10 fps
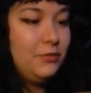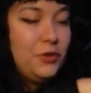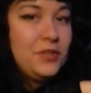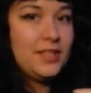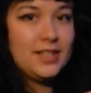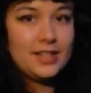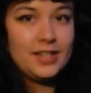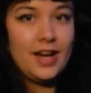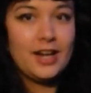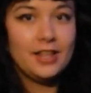Bro, this is
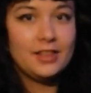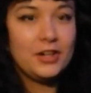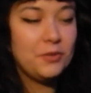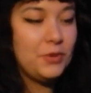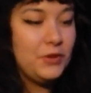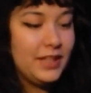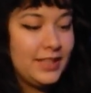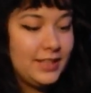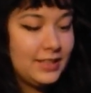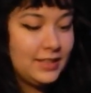actually kind of therapeutic.
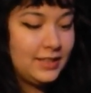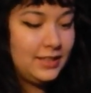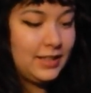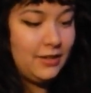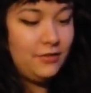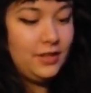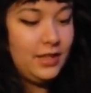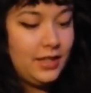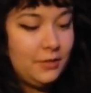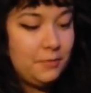Like, I feel
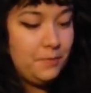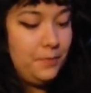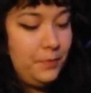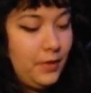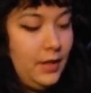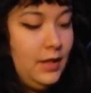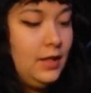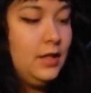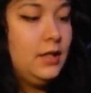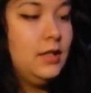like I'm
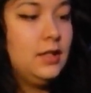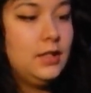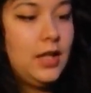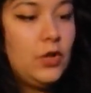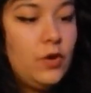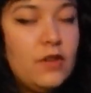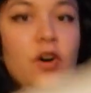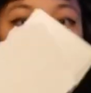getting rid of